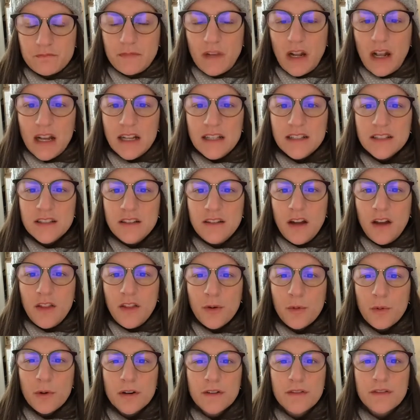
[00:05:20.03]
It's
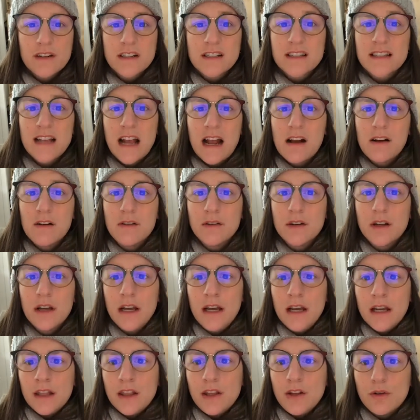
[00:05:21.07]
another word for sound.
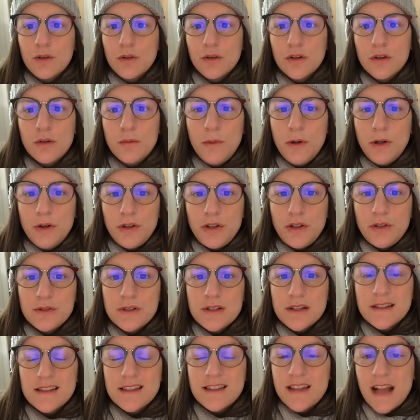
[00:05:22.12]
The aural mode
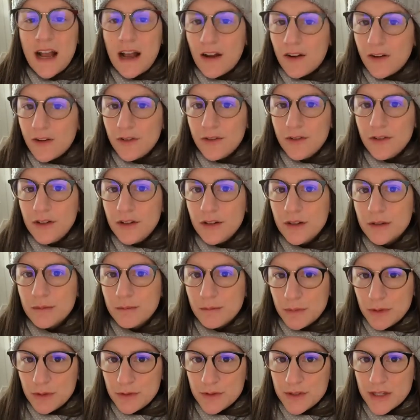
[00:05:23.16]
uses sound,
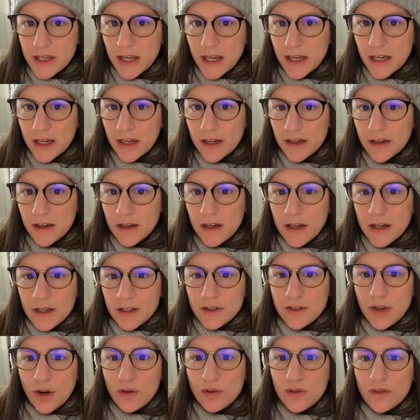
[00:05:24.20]
music,
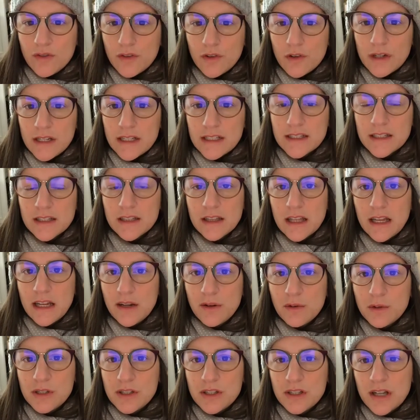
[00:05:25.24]
tone of voice,
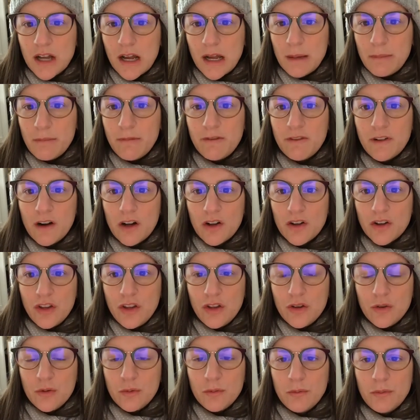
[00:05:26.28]
language type,
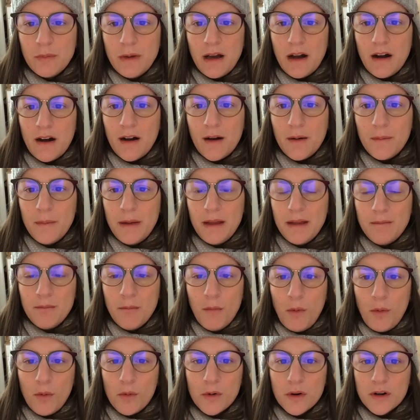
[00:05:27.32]
volume, and
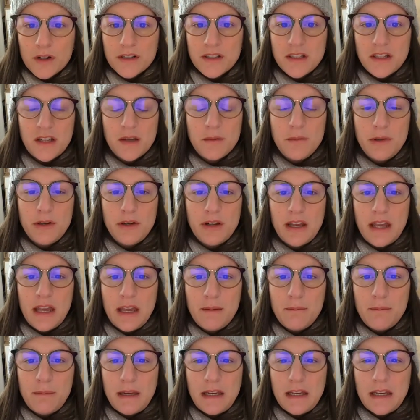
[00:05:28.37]
more to
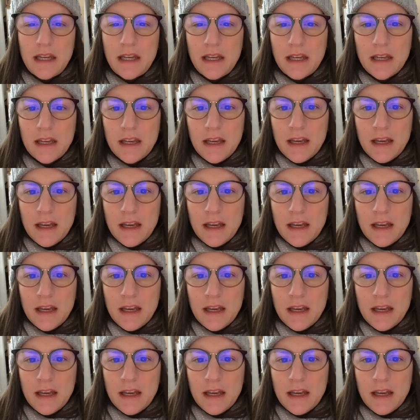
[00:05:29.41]
communicate meaning.